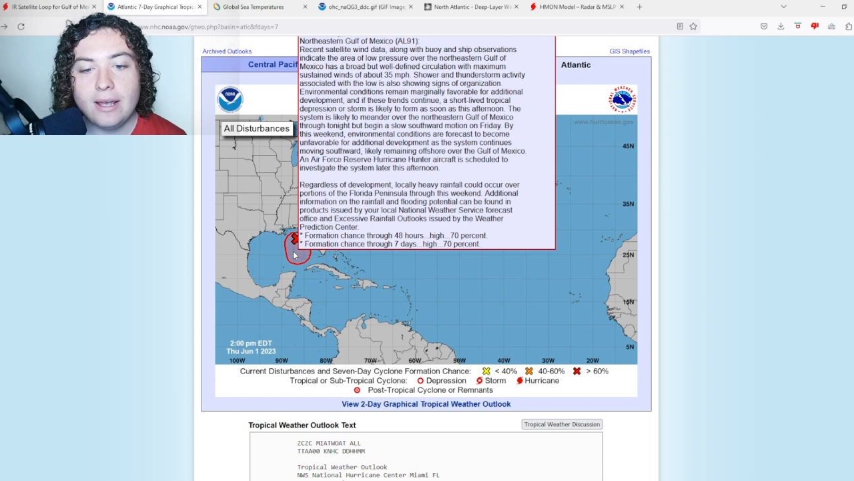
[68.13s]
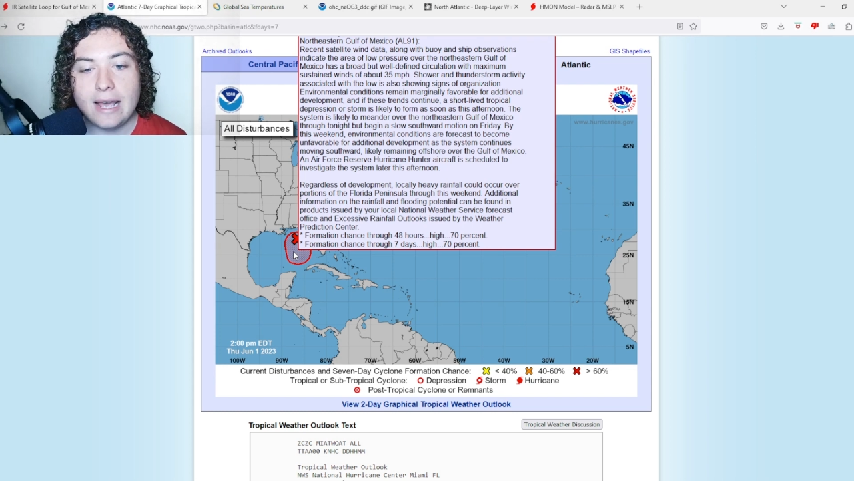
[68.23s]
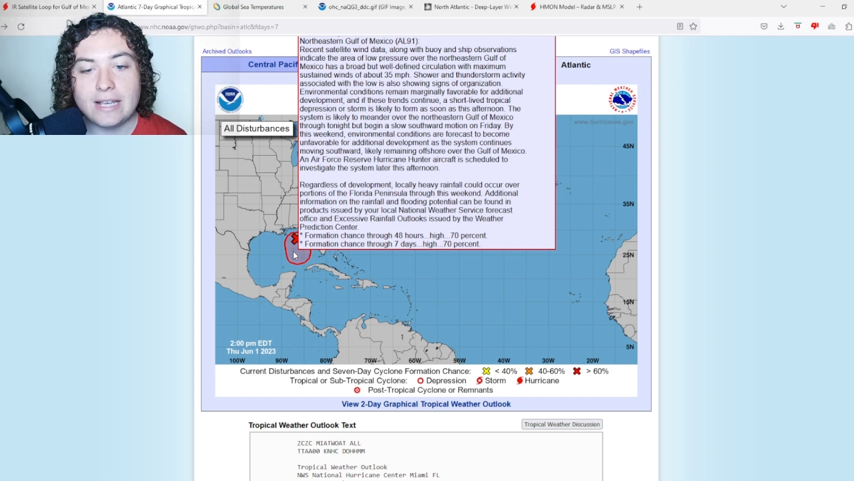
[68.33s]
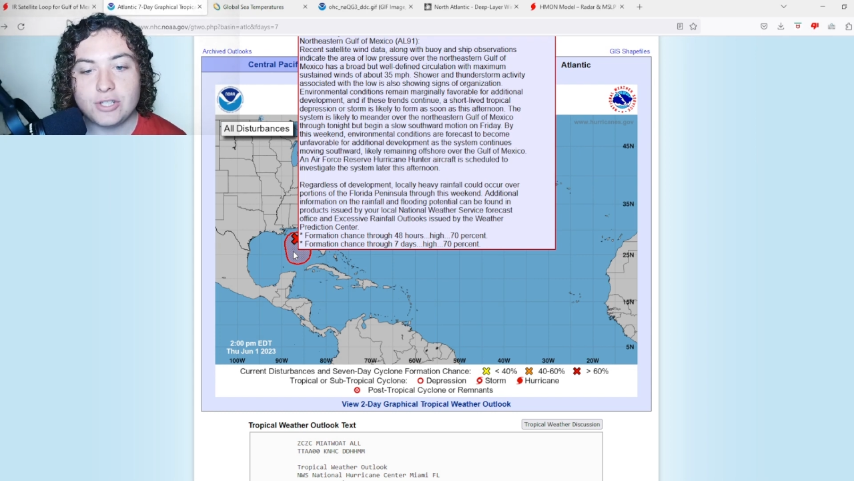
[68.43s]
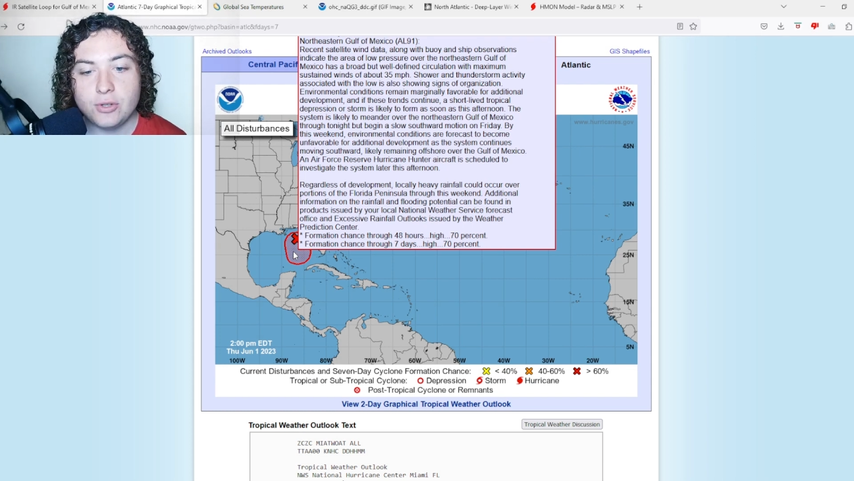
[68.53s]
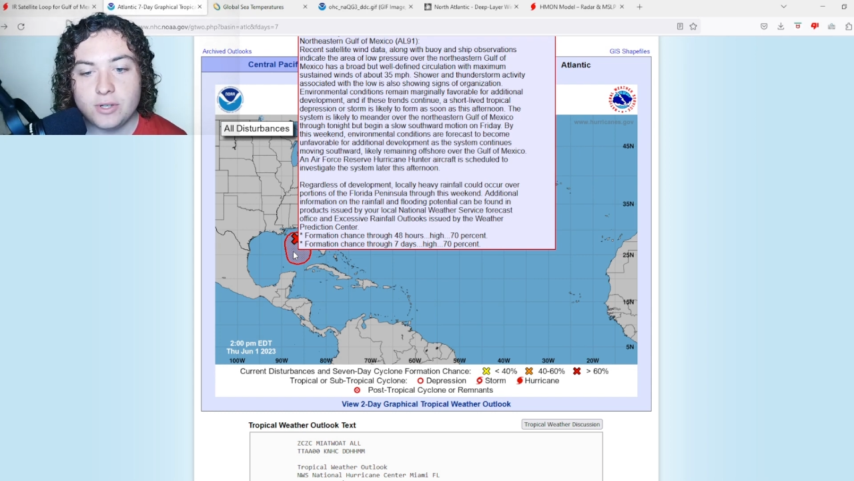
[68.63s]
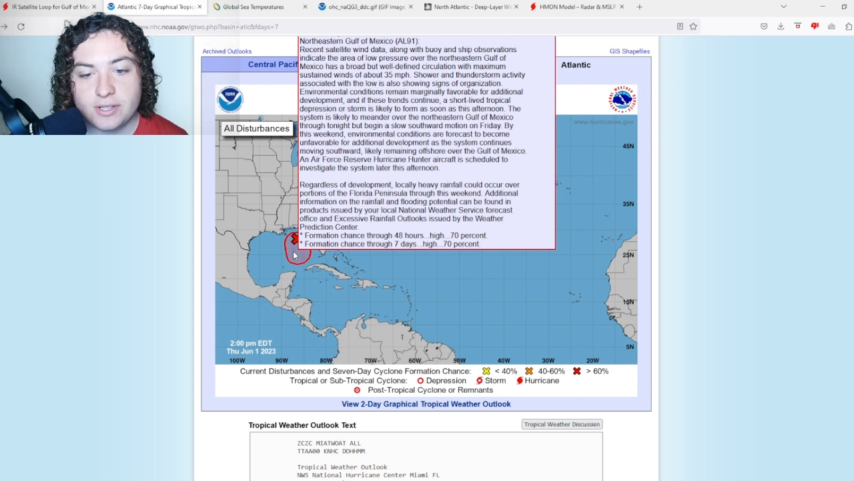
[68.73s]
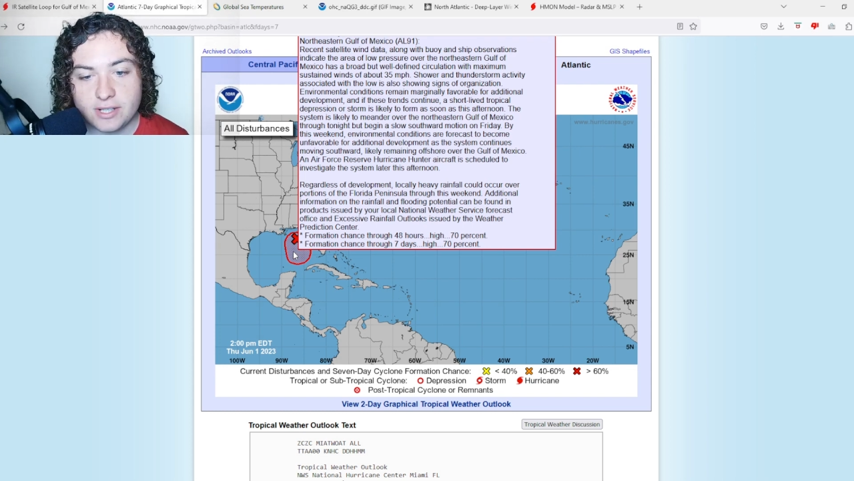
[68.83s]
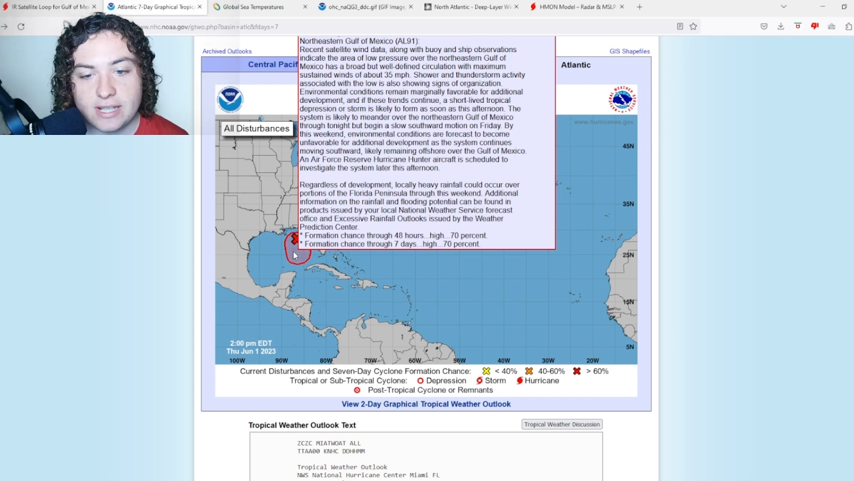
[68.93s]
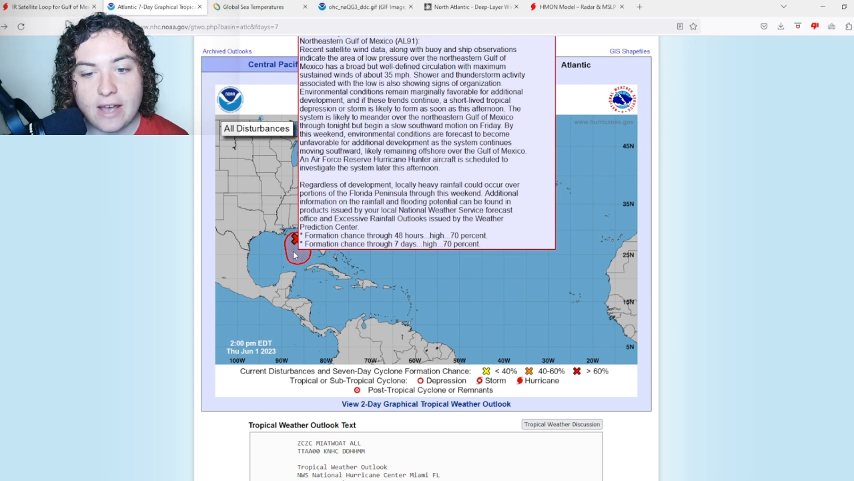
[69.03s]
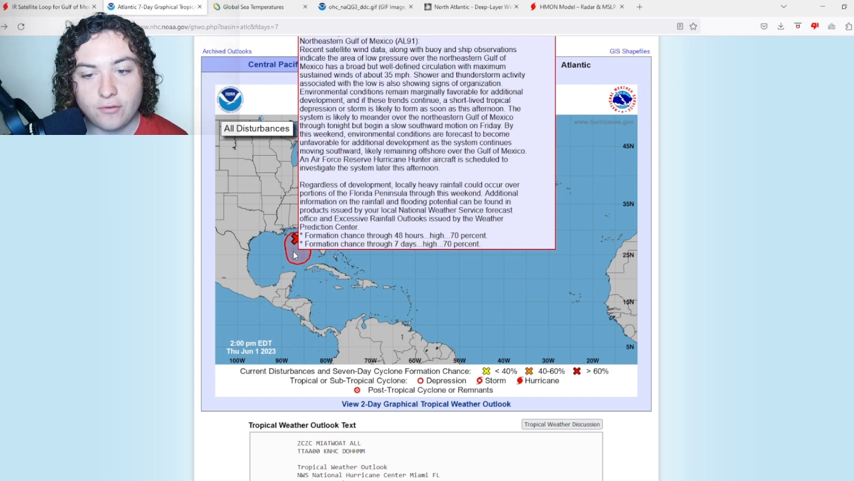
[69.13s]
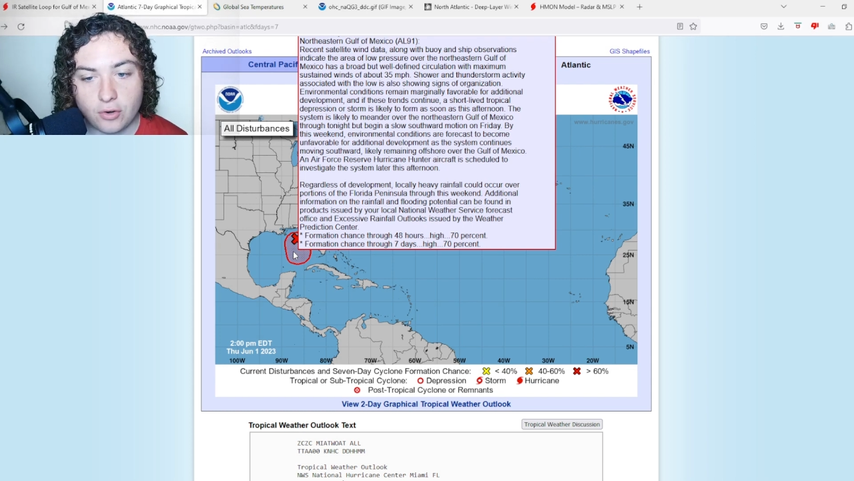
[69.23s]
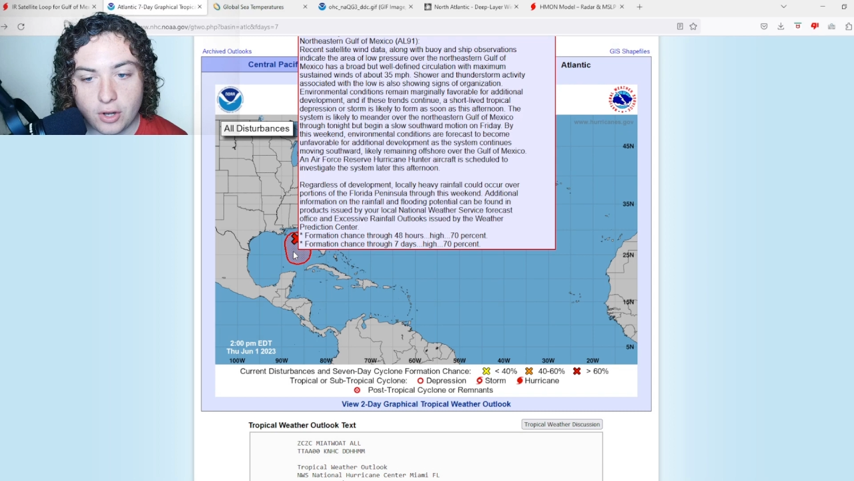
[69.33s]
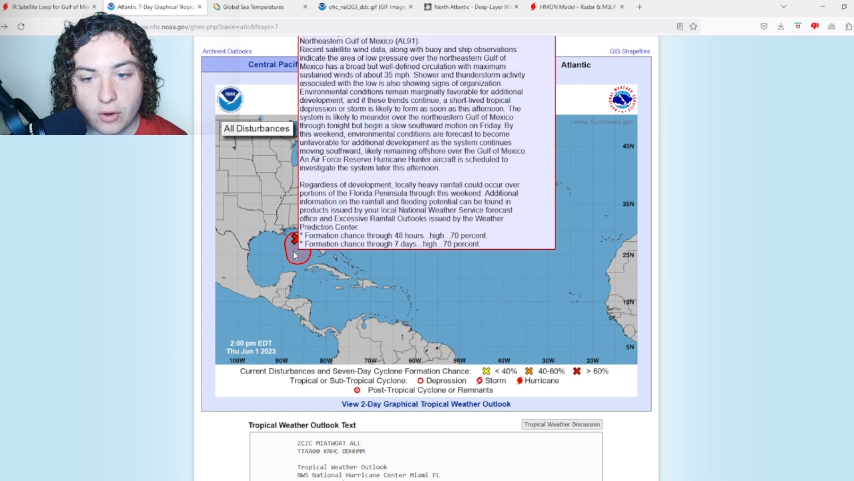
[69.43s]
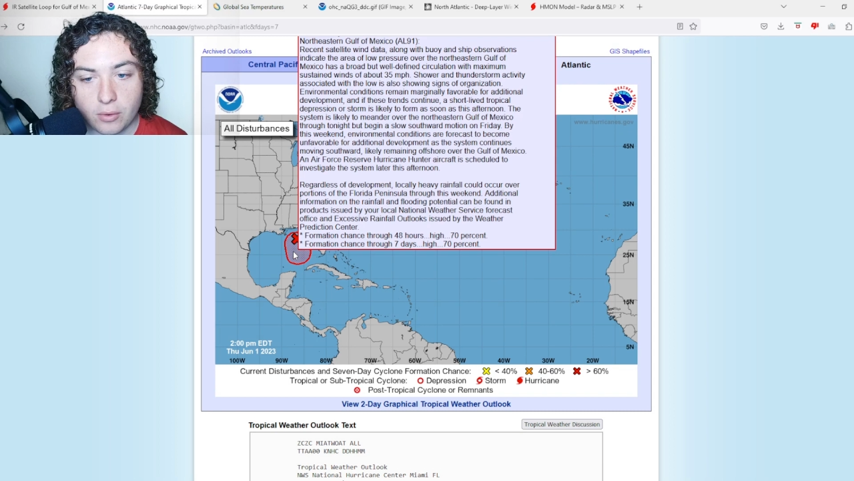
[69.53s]
as soon as this
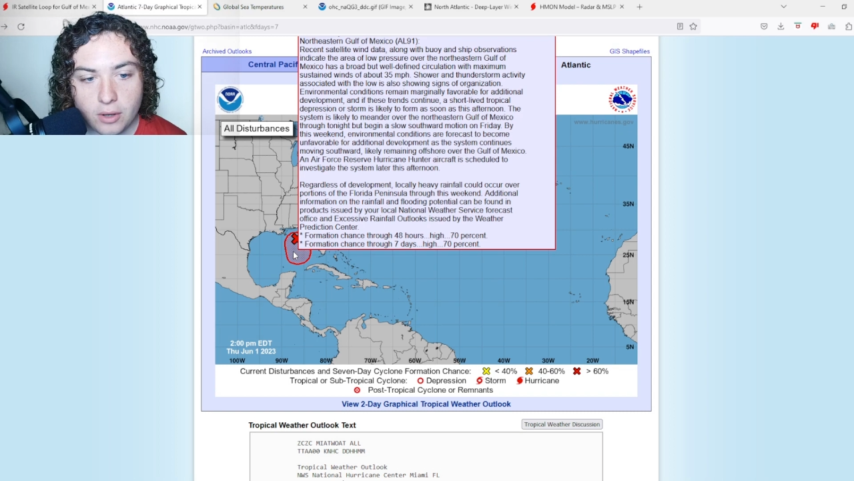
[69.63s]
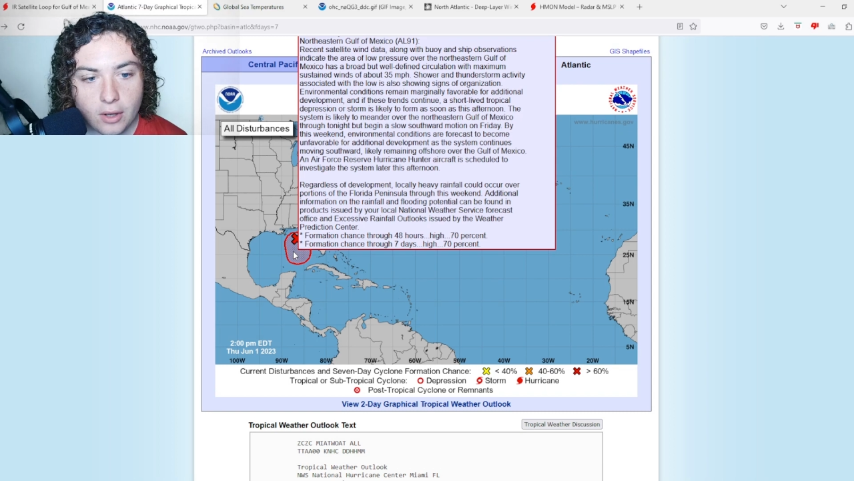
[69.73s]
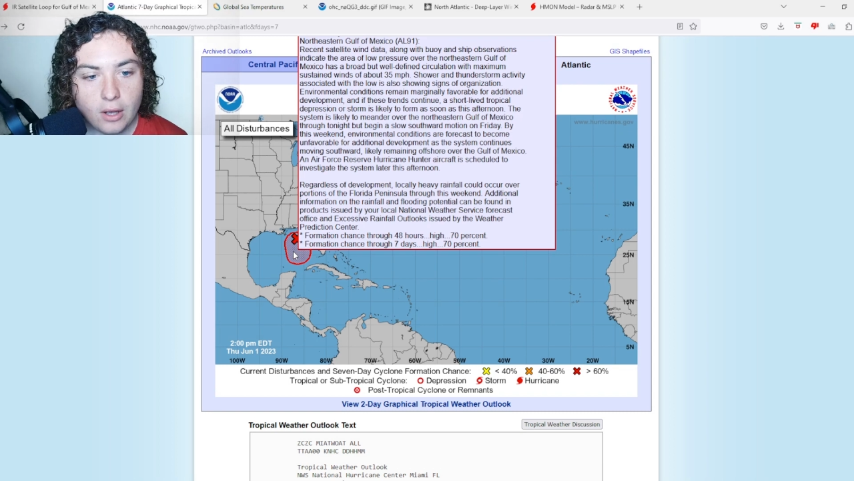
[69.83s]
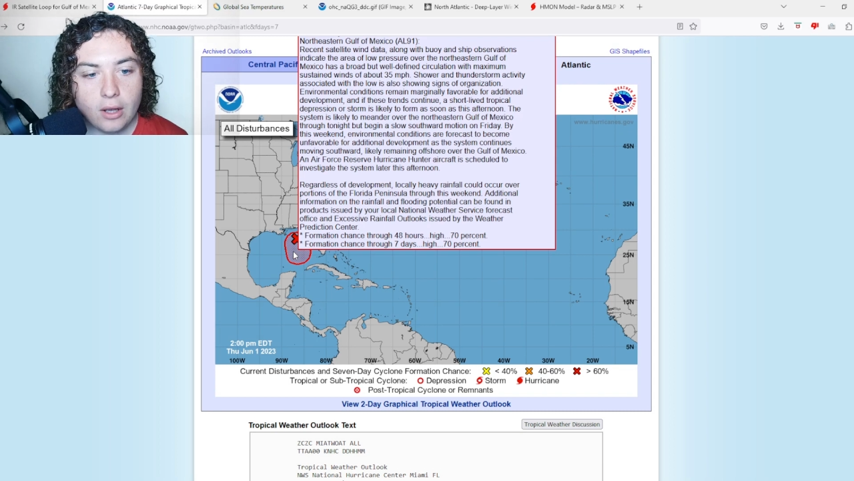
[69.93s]
afternoon.